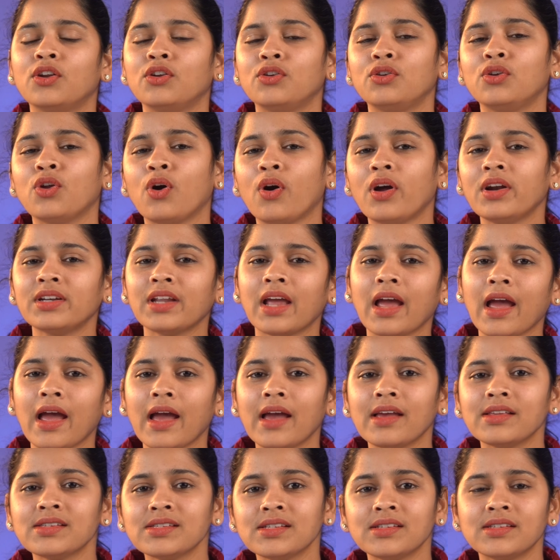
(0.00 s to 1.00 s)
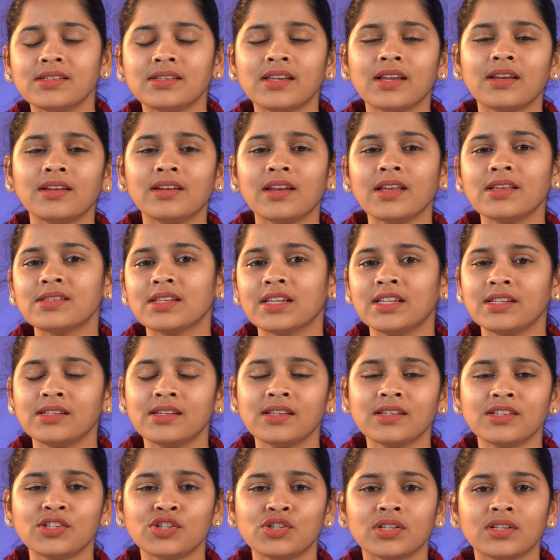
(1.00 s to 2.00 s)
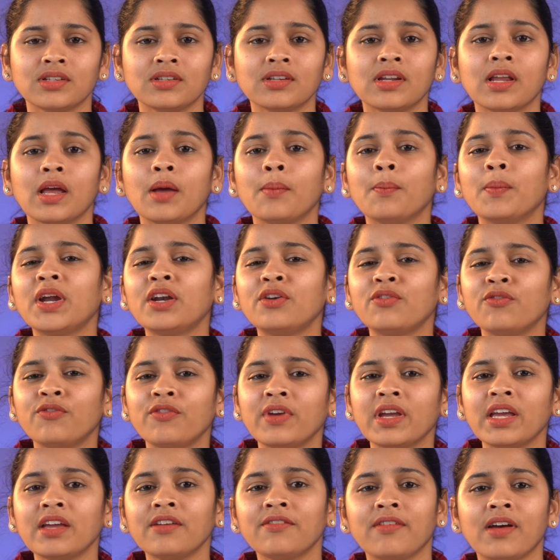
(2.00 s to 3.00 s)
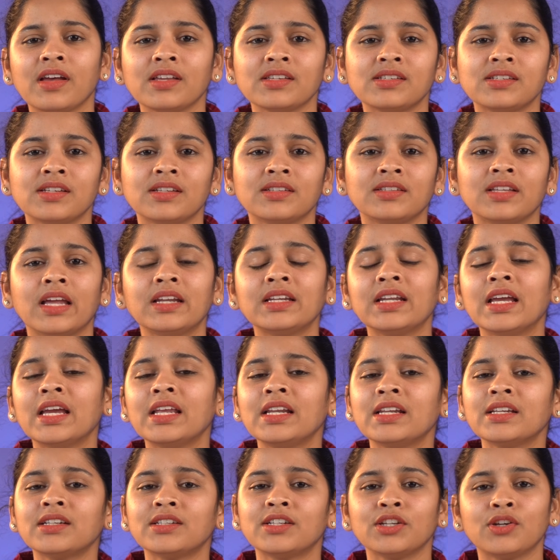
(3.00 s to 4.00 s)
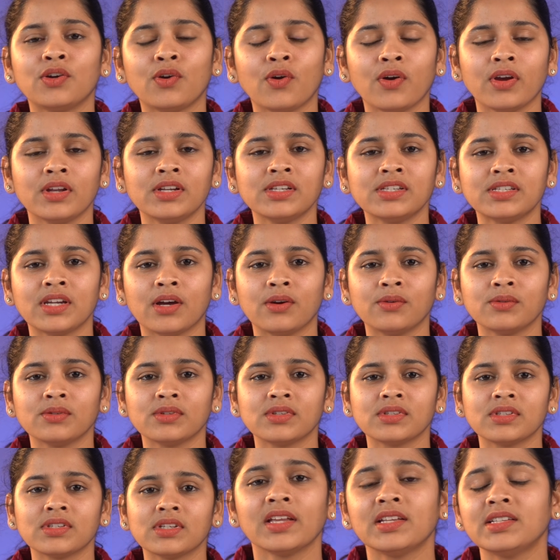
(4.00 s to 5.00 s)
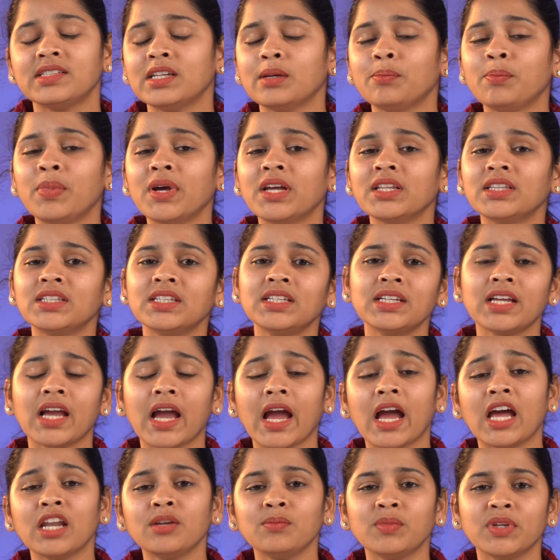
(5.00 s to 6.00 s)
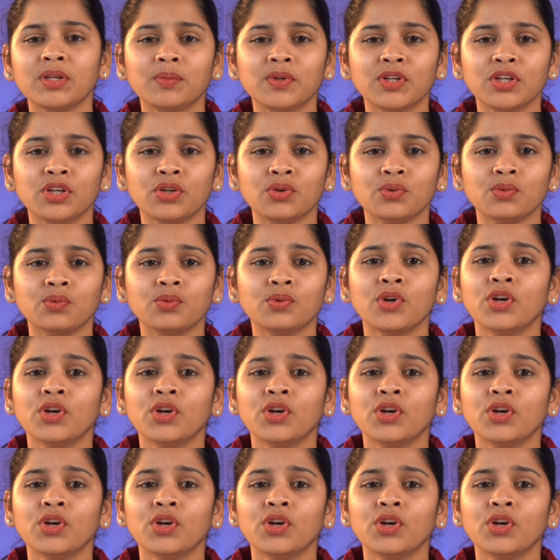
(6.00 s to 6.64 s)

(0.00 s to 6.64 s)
Not as instant as induction, but way faster than electric coil stoves. Chapati and BBQ.